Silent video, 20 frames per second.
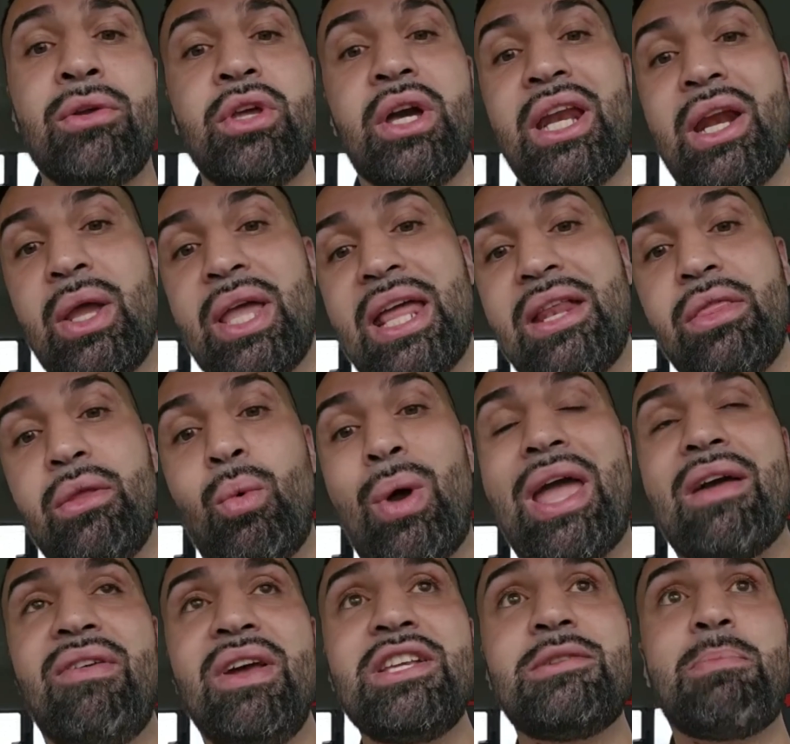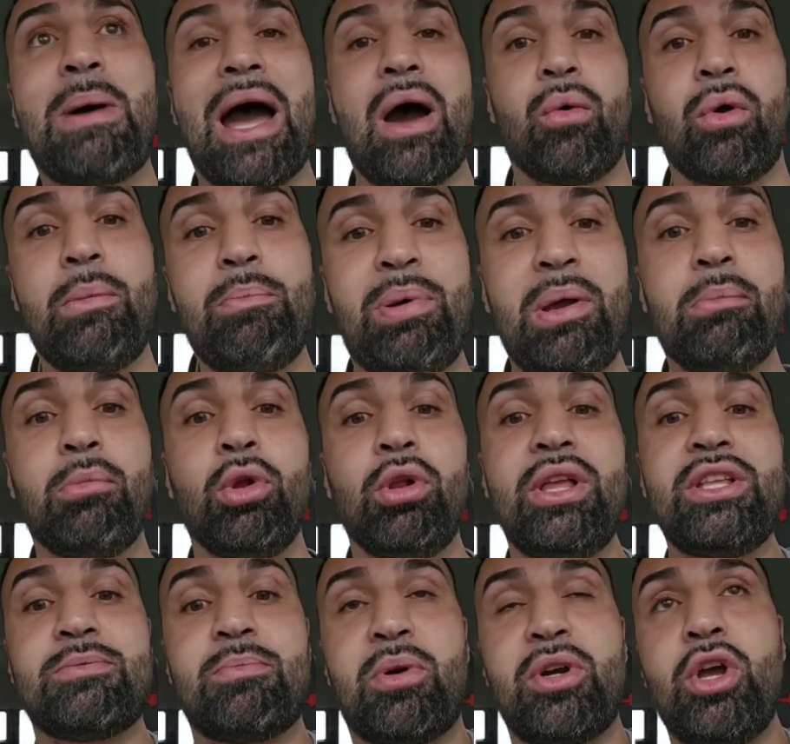you're going to get in the way of his power, and Pitbull
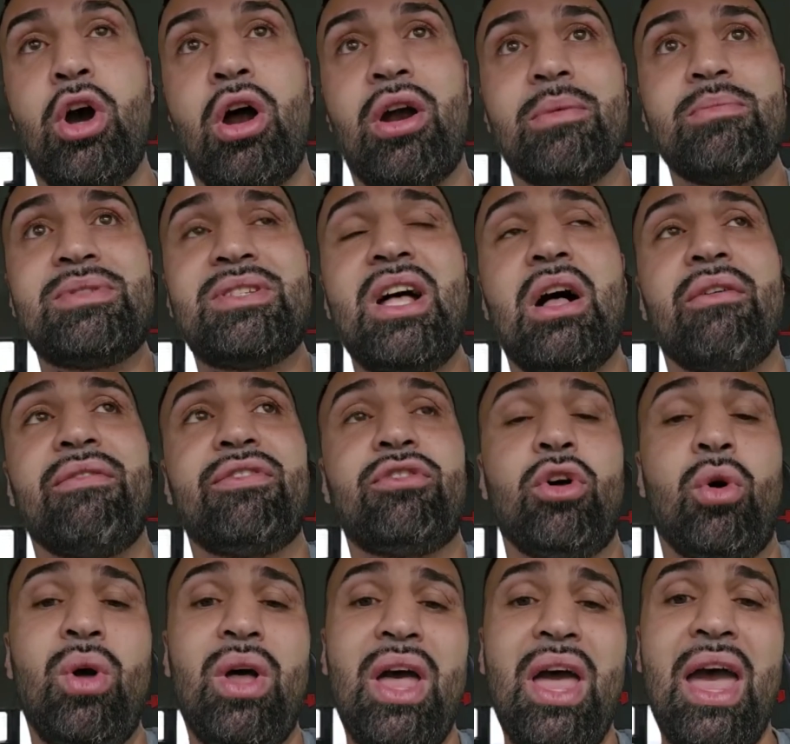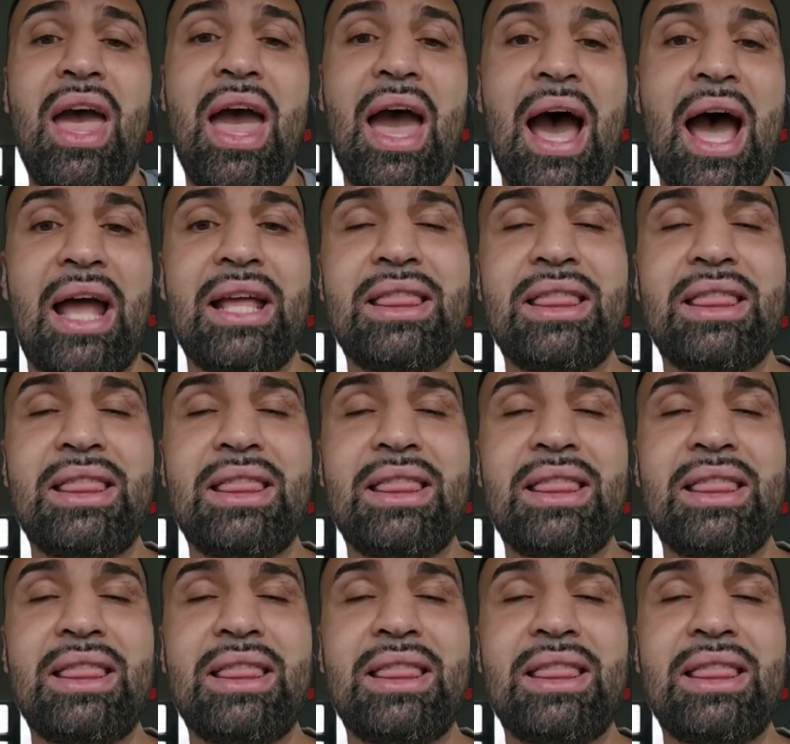hits pretty hard himself. So I